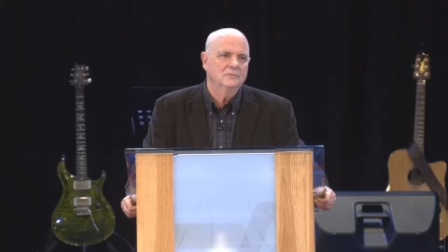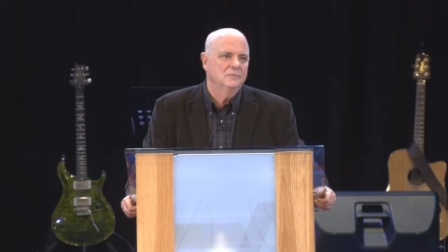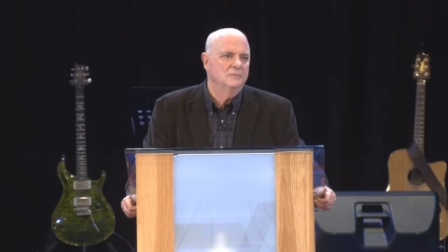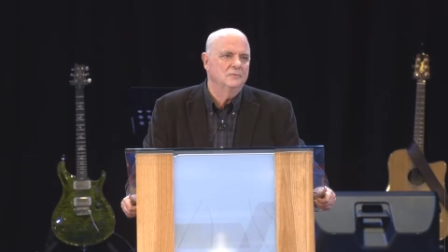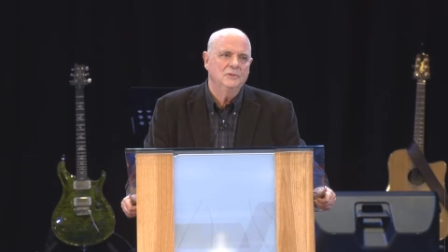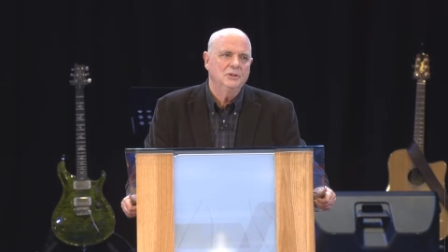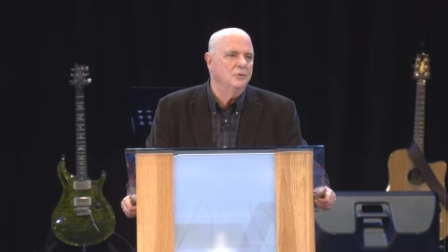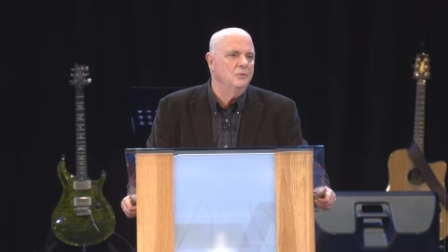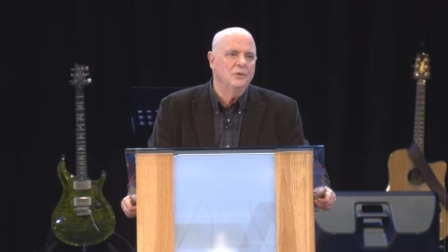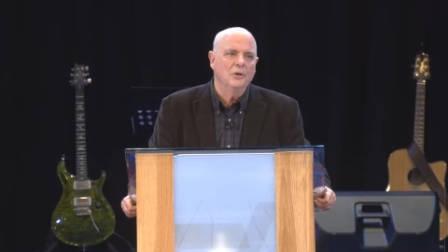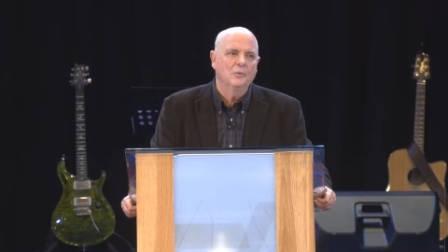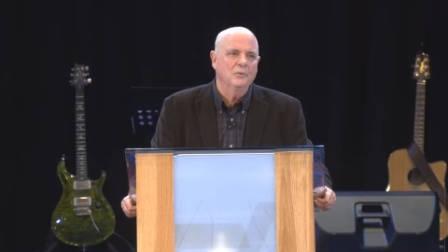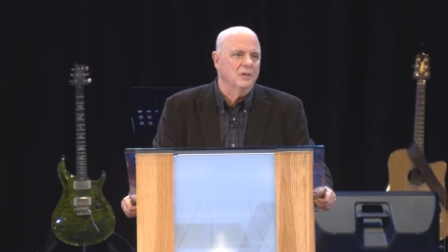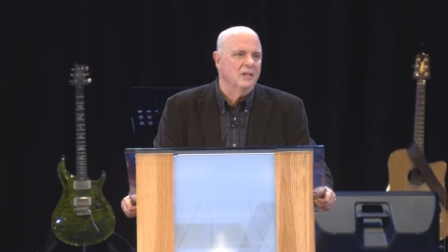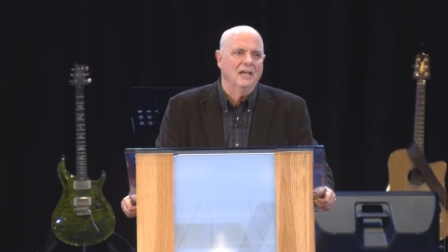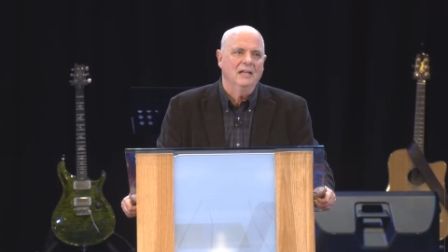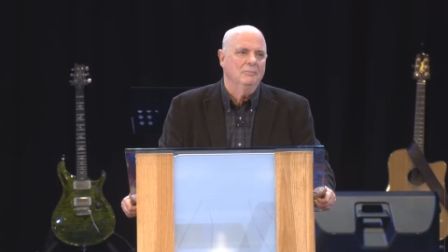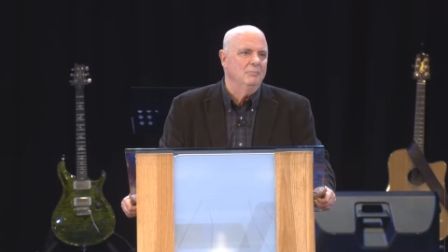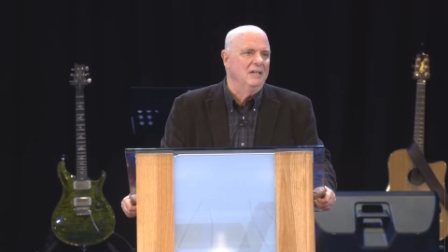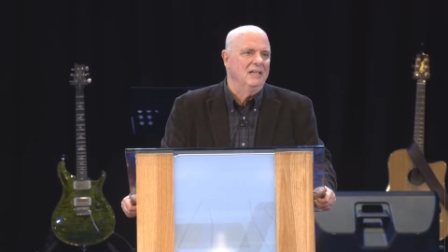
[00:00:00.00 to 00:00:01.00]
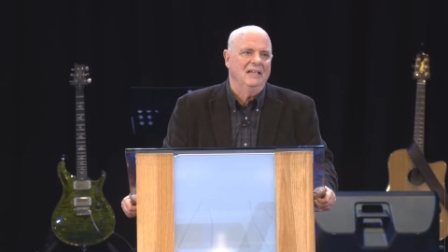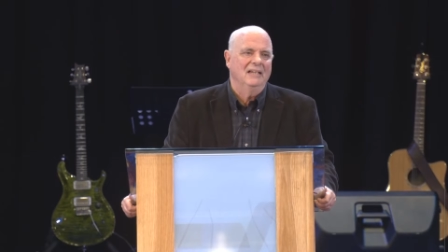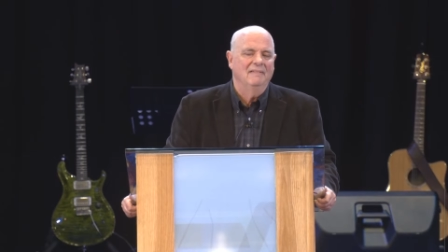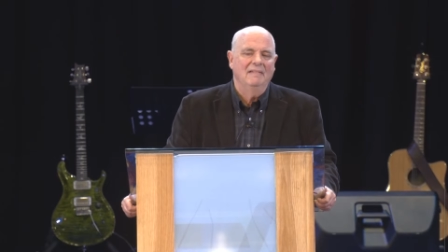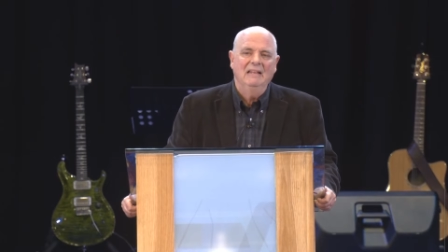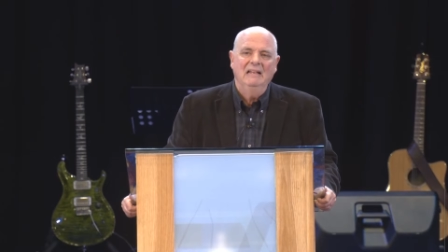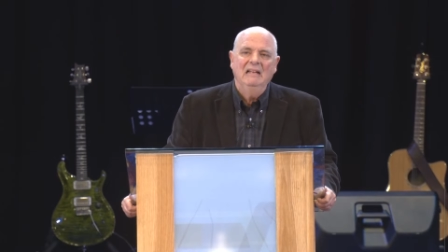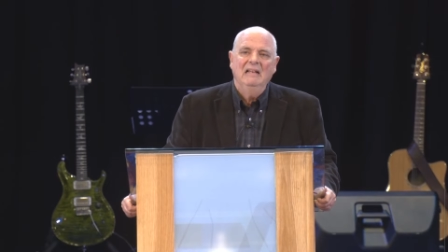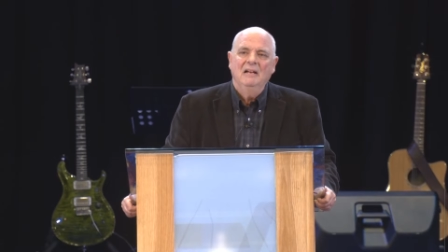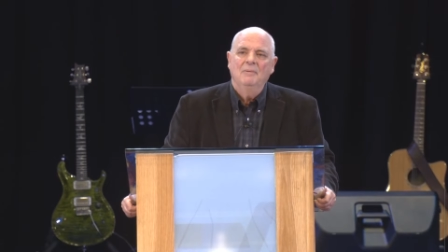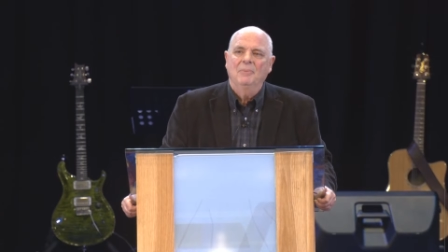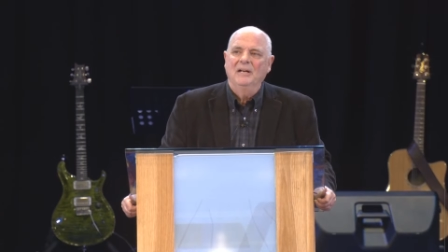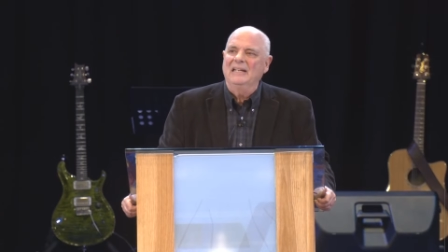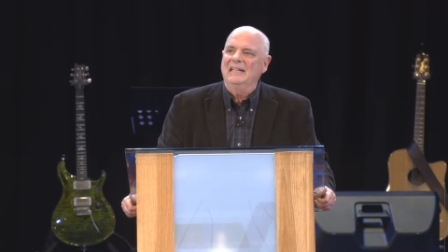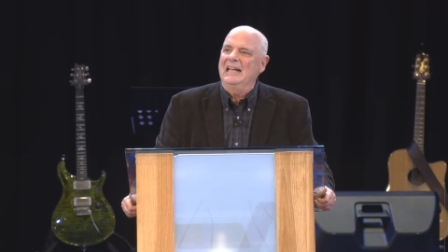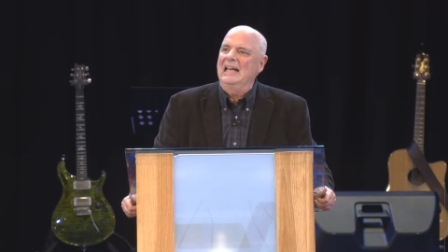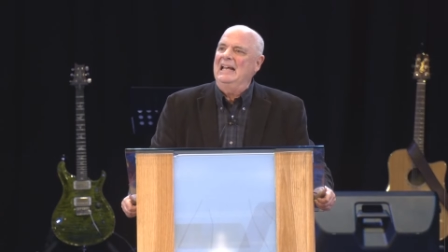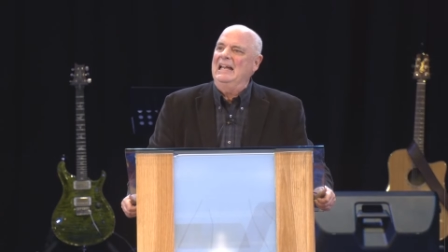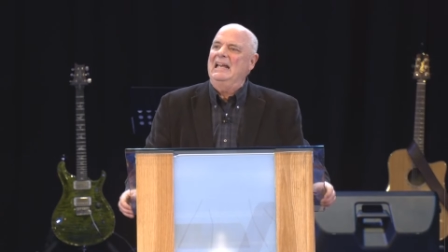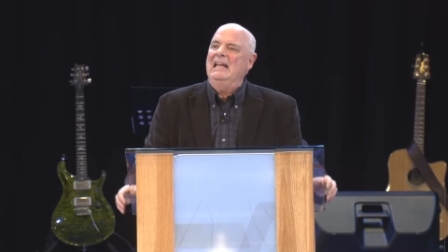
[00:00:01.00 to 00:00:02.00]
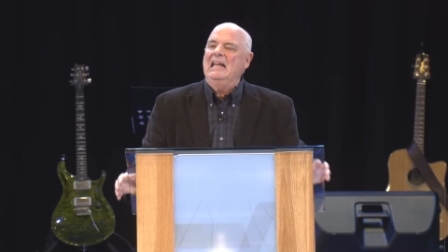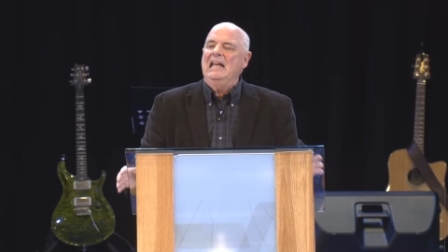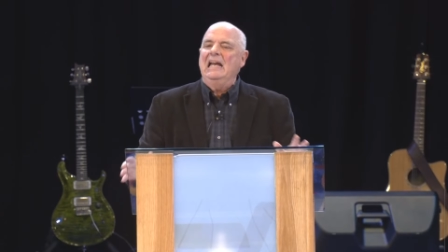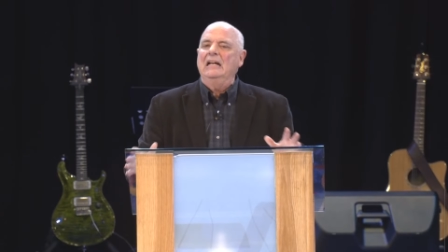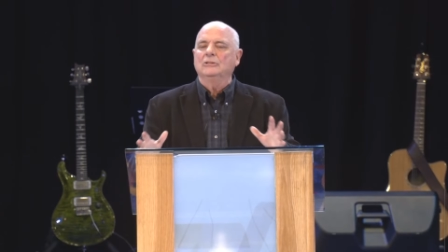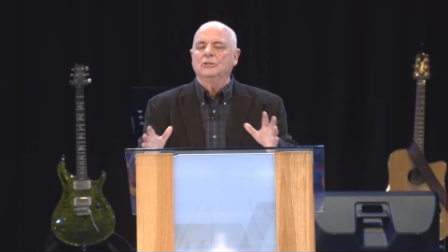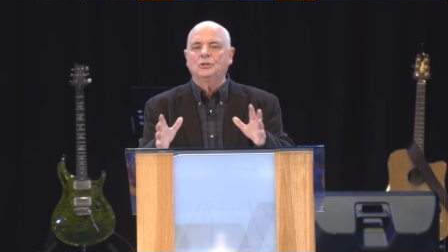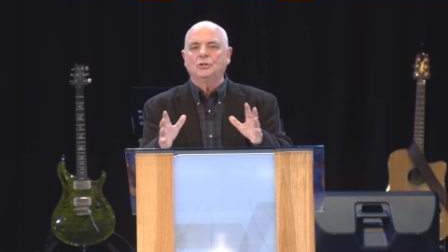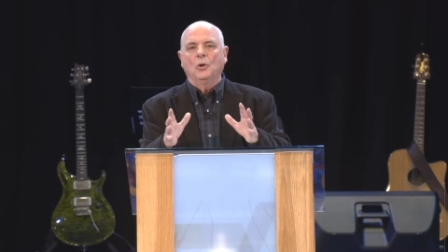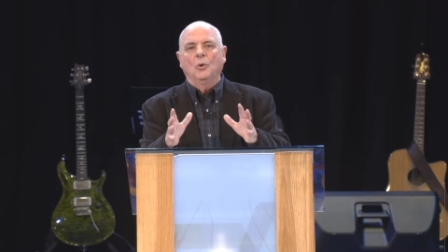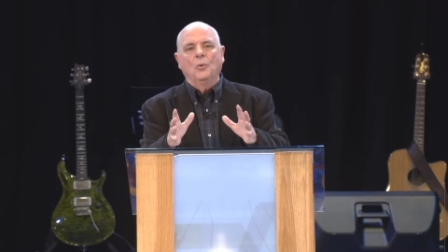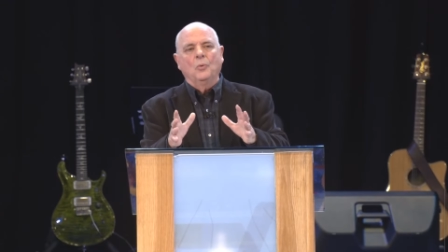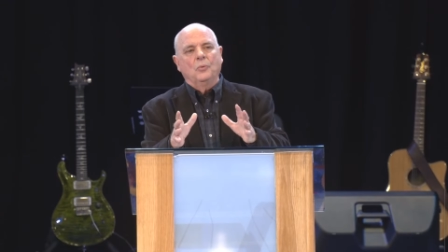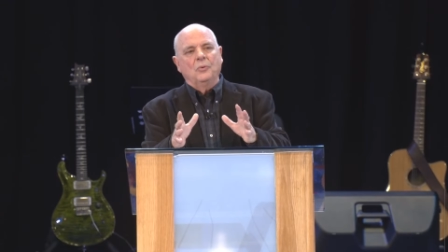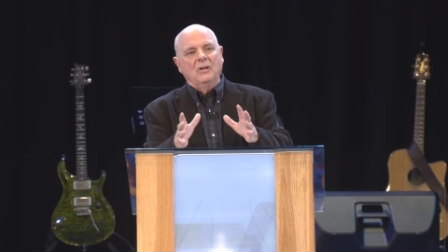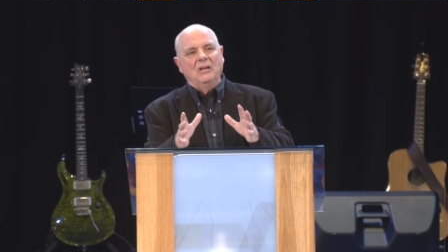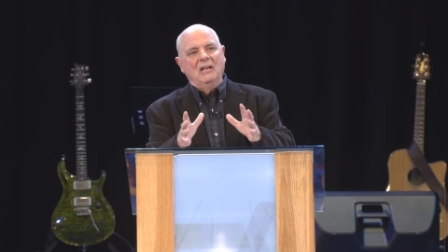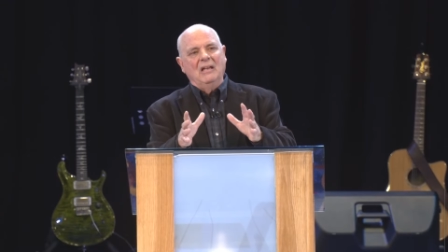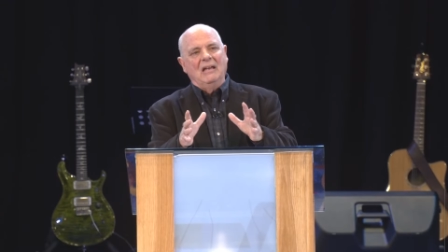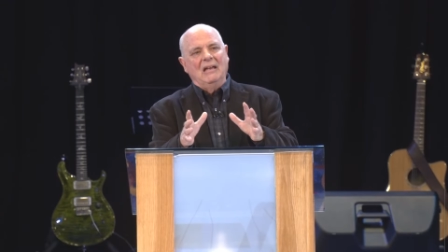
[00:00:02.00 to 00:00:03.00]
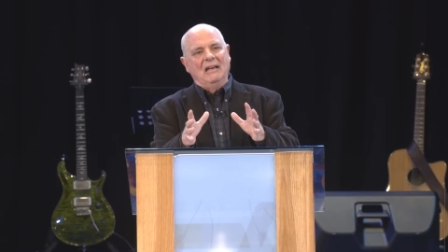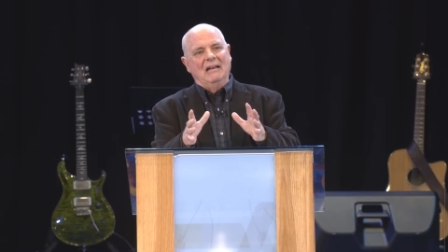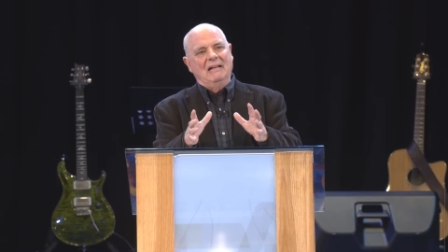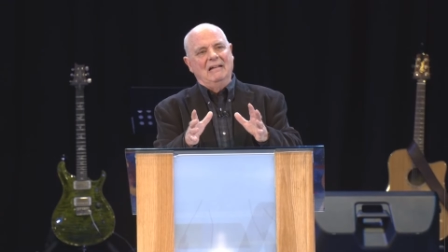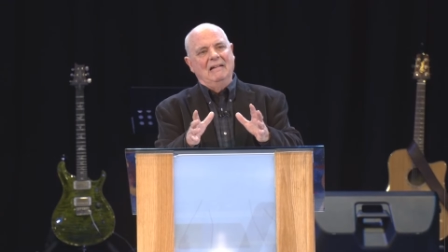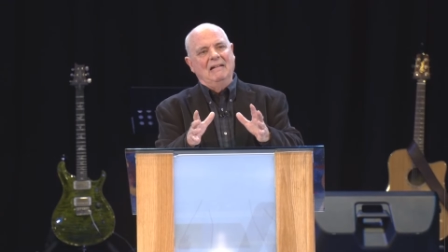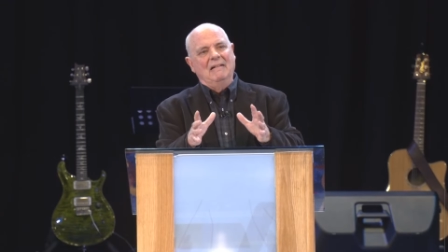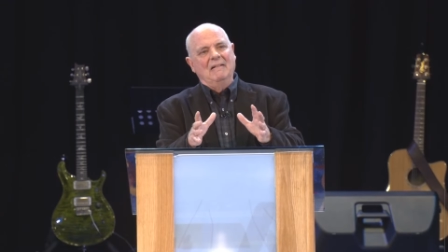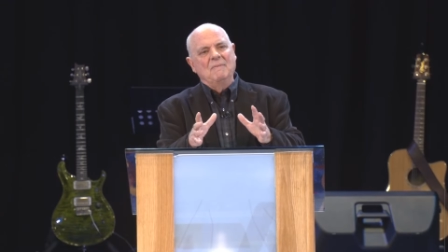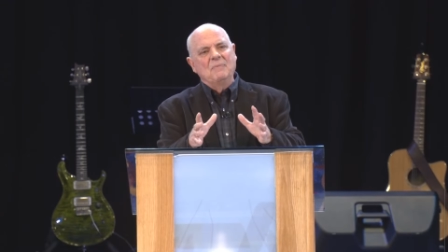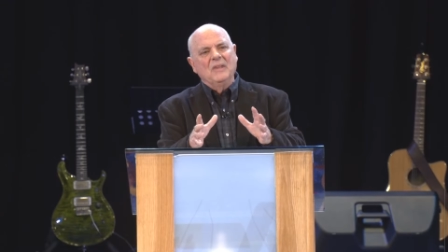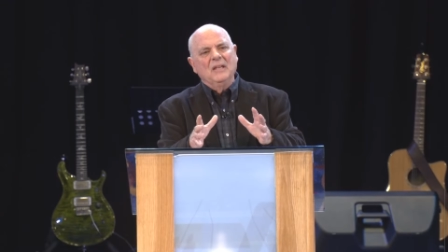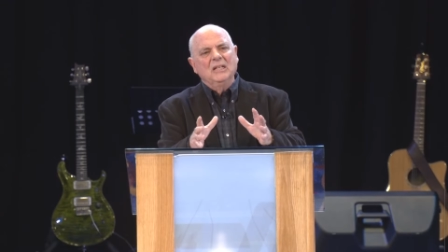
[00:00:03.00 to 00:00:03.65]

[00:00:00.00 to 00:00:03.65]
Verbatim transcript: you don't get me. But, uh, and so, uh,